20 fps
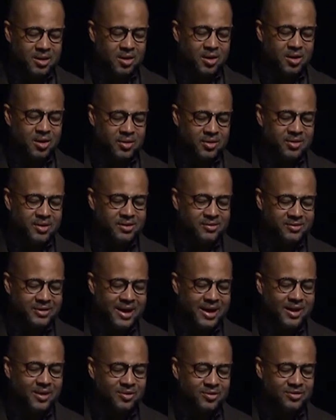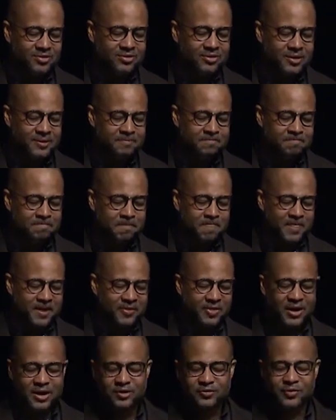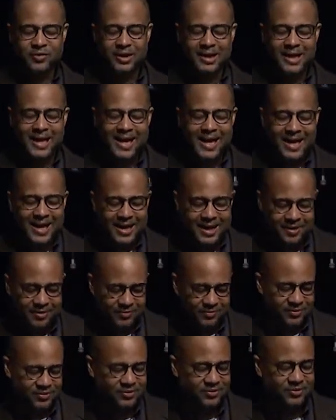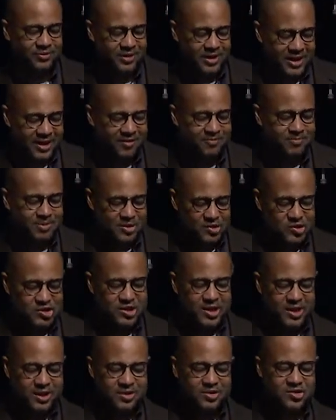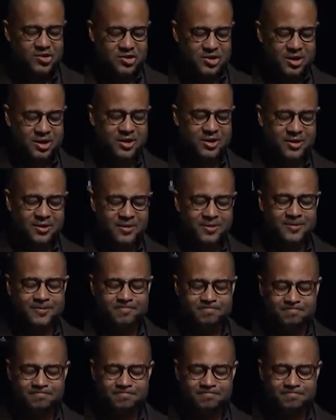on this house. Thanks for the lives that have been changed here.